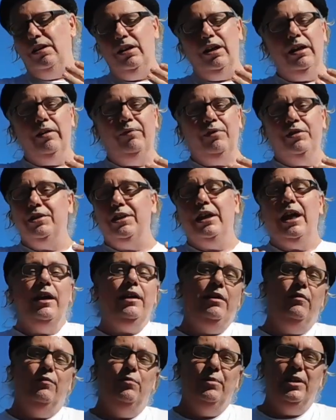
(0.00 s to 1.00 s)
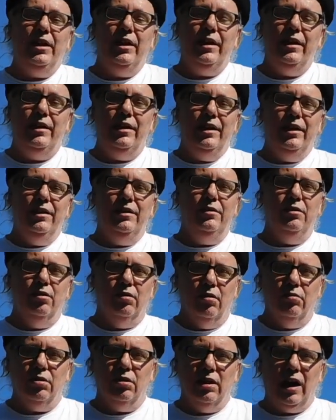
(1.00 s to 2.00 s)
if you see any of them in your
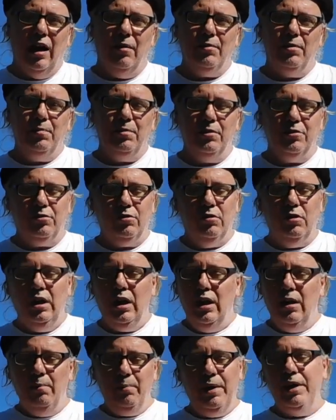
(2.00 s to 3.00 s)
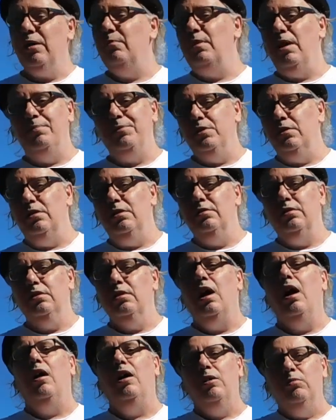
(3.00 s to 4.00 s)
local comic book store, pick them up.
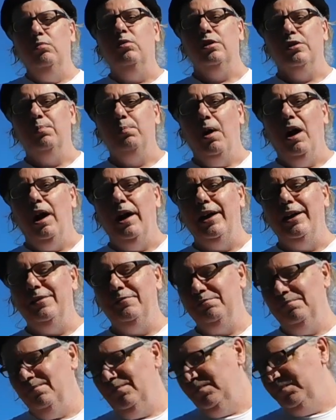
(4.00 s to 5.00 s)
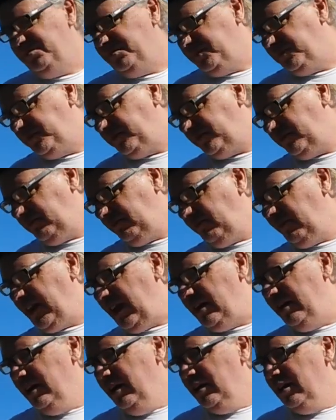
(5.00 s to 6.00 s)
They're all worth buying.
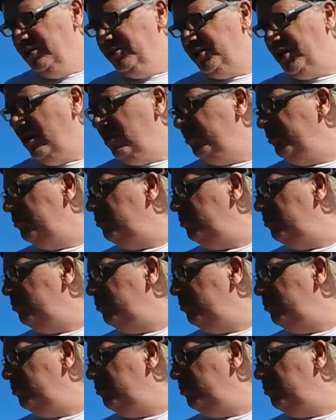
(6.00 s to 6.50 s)
So